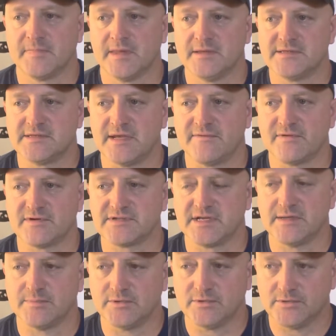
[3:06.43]
say for
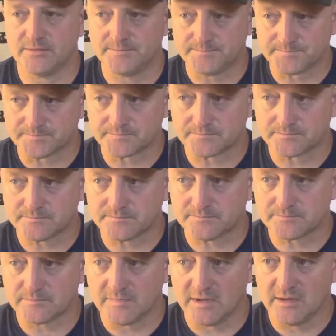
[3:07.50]
example,
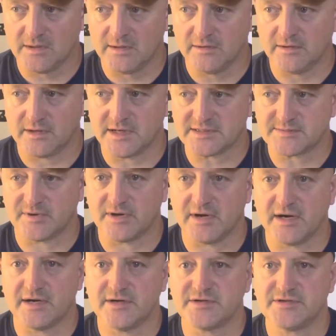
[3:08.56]
the customer
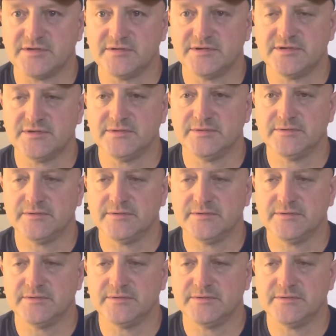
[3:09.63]
hires you to